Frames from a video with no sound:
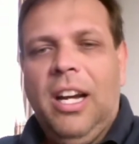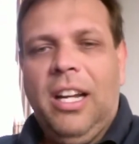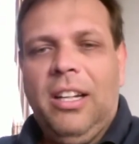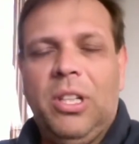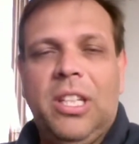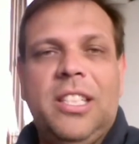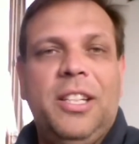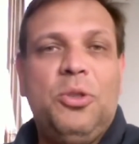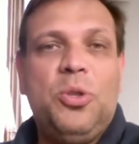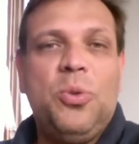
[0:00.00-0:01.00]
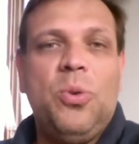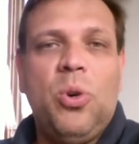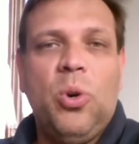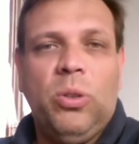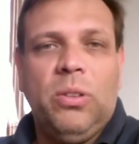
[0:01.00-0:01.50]
what as I used to
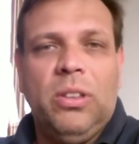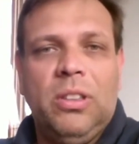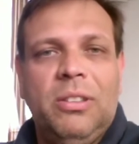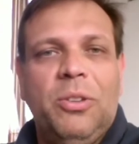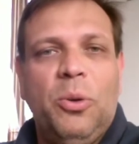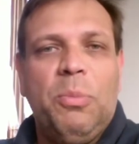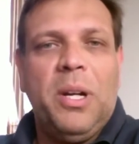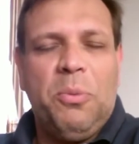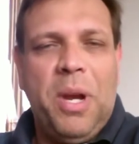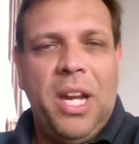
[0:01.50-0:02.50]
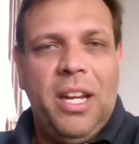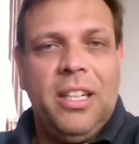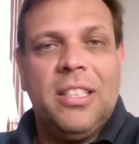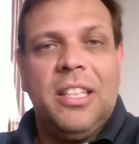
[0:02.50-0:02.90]
call all my Romanian is,